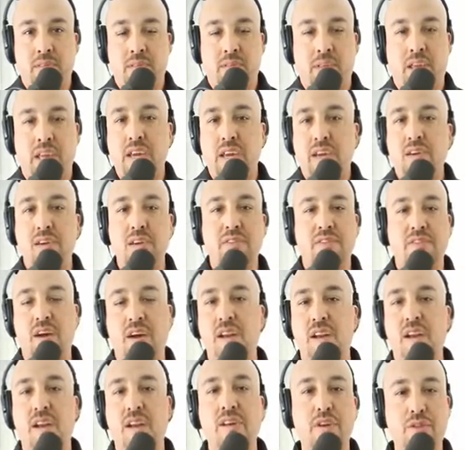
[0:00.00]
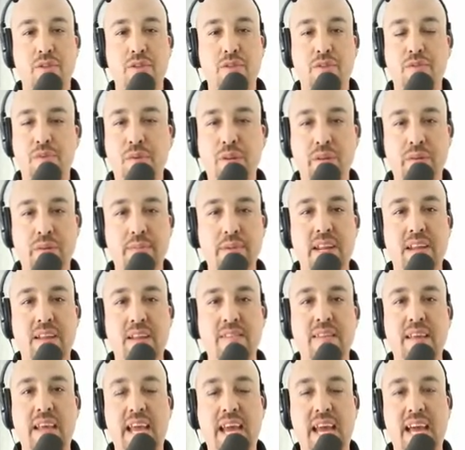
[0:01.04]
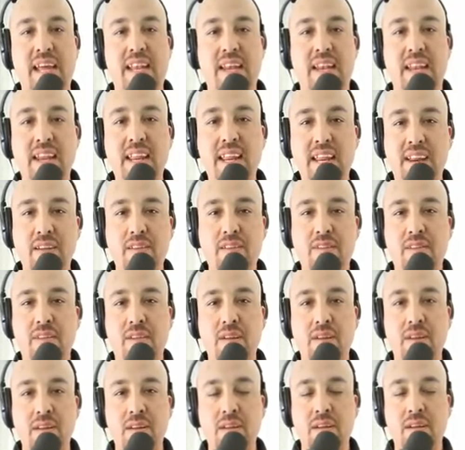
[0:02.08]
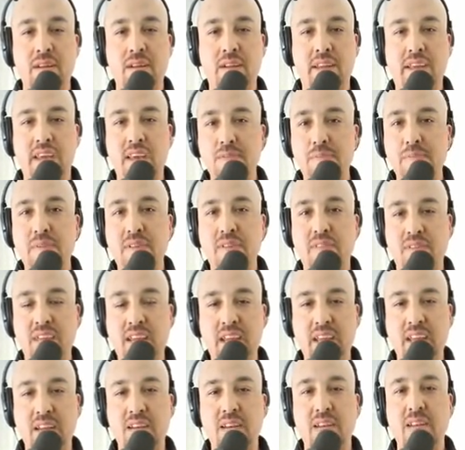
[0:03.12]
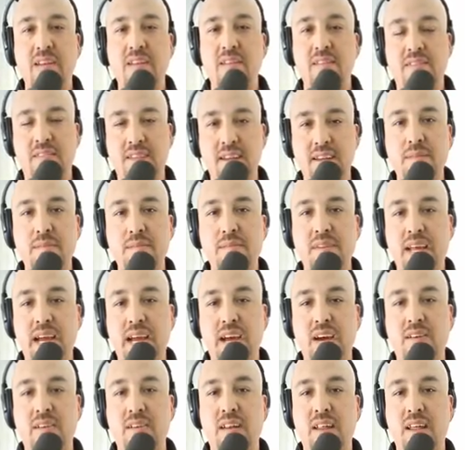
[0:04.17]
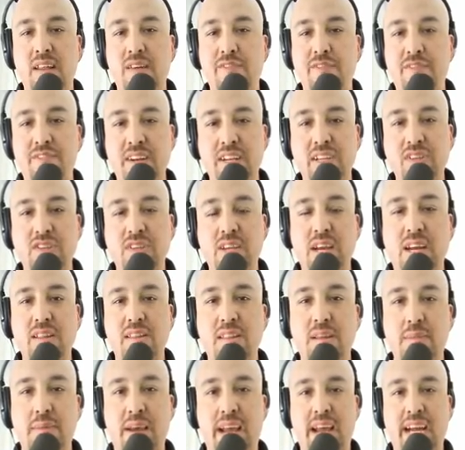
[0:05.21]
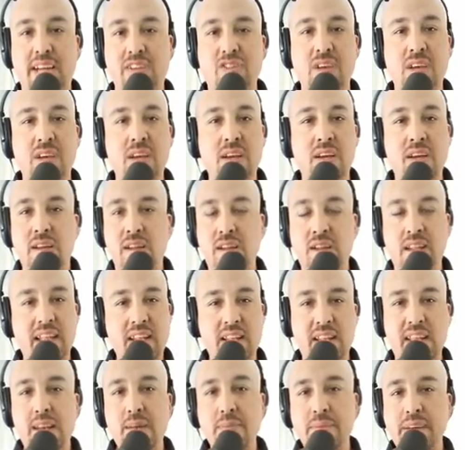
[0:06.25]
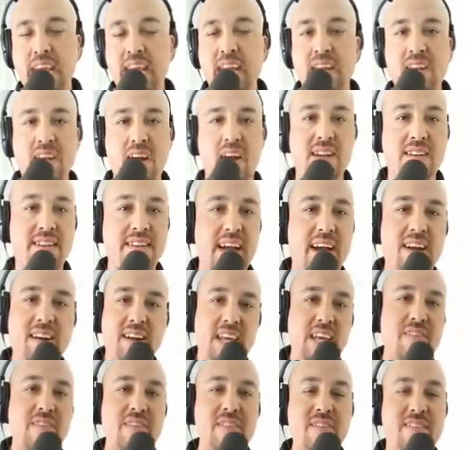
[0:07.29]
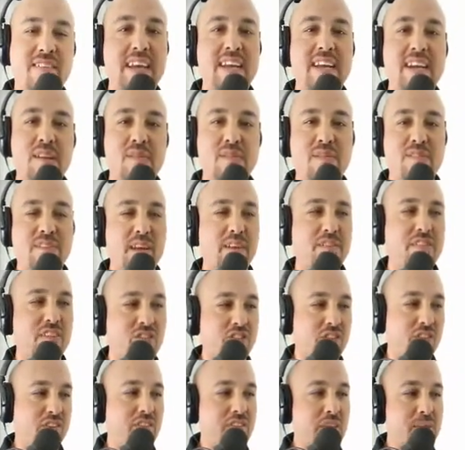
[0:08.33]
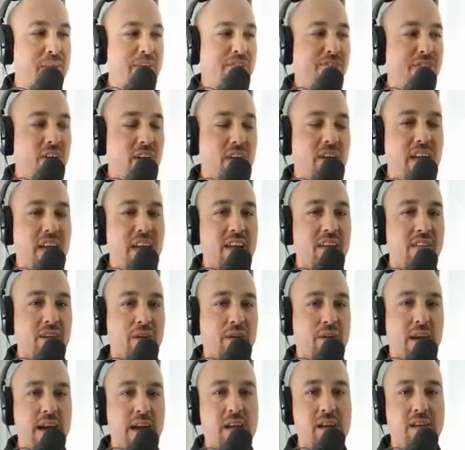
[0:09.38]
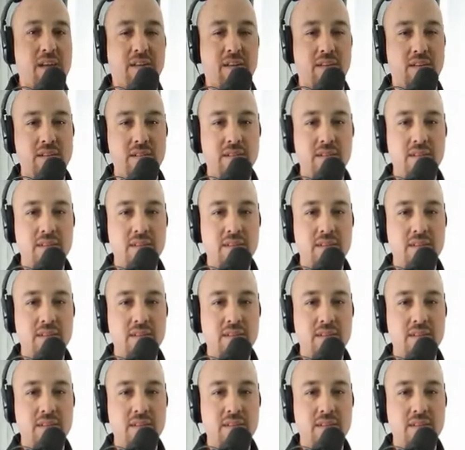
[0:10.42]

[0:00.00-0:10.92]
He could have gone another 3 minutes at least. Give him a seat, sit him down, let him finish out the match, let him get knocked down. He even said it himself, he said, just let me fall down on the ground.